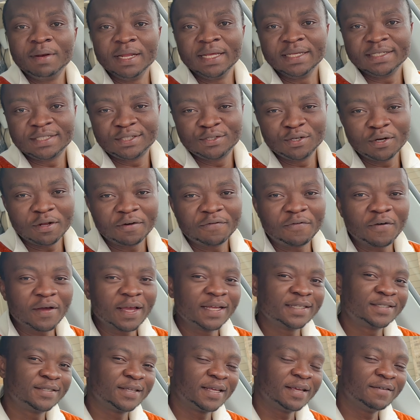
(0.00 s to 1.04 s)
please do not
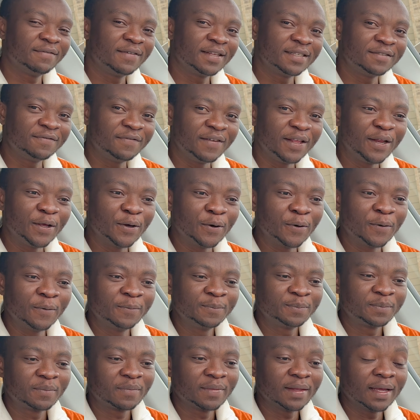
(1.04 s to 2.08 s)
forget to give this
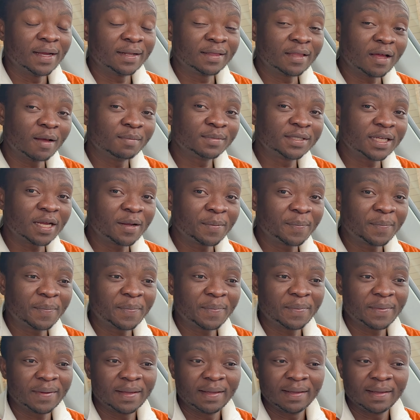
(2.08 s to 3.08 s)
video a thumbs up,